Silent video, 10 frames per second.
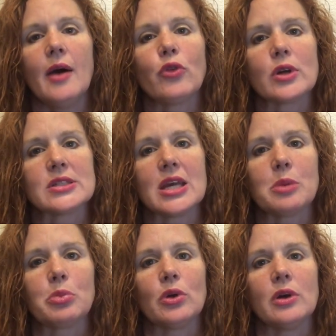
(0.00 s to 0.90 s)
For
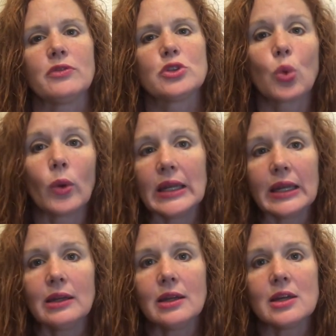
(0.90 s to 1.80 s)
example, if
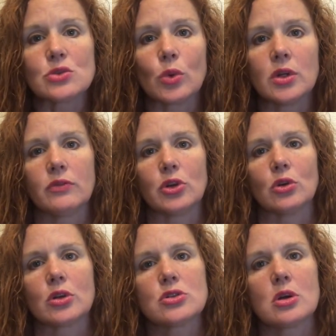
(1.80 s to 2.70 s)
20 is one of
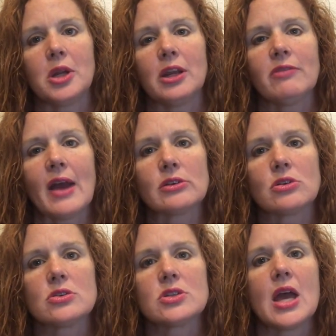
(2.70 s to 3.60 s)
your contributing
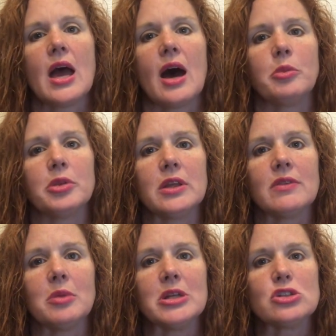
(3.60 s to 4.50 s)
factors, I believe
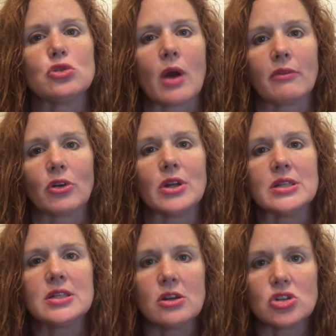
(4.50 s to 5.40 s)
that means driver
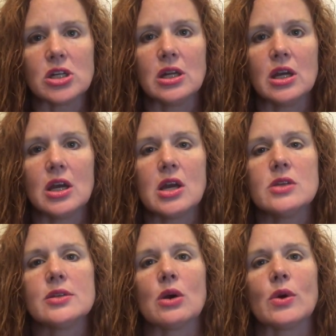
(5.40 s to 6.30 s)
inattention.
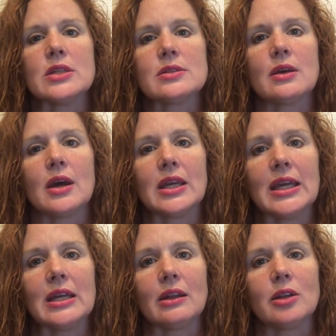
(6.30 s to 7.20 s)
So it's,
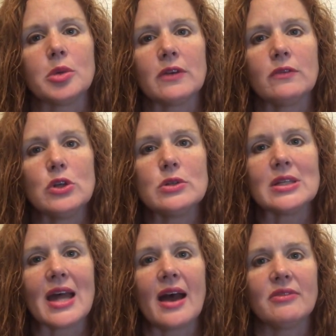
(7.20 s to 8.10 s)
again, a little bit
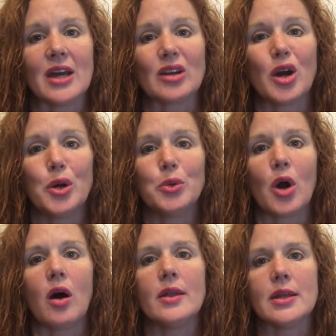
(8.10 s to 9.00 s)
confusing to have that code
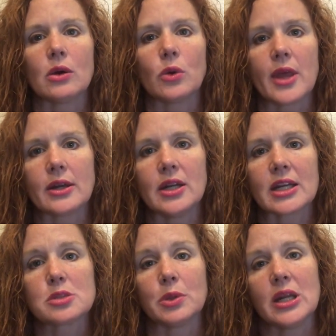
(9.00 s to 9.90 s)
on there without an
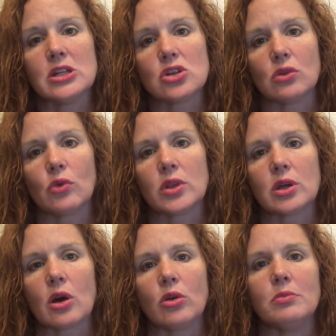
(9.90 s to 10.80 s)
explanation of what the
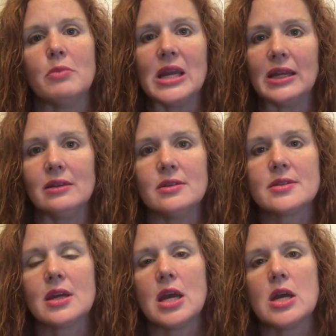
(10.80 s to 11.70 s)
code means.